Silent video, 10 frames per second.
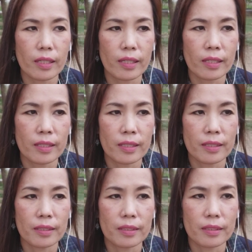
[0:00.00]

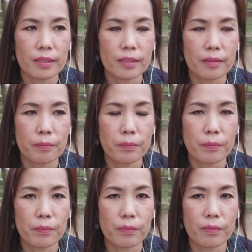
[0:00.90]
and
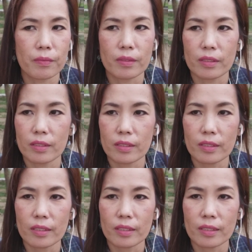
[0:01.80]

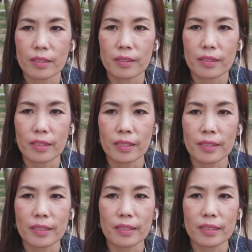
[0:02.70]
yeah it
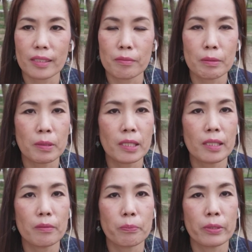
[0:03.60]
gives
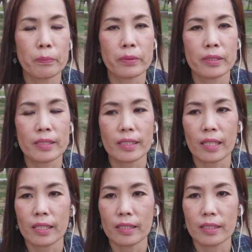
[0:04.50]
me purpose
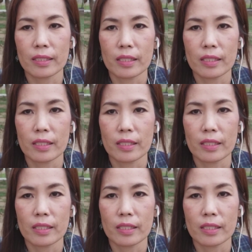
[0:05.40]
and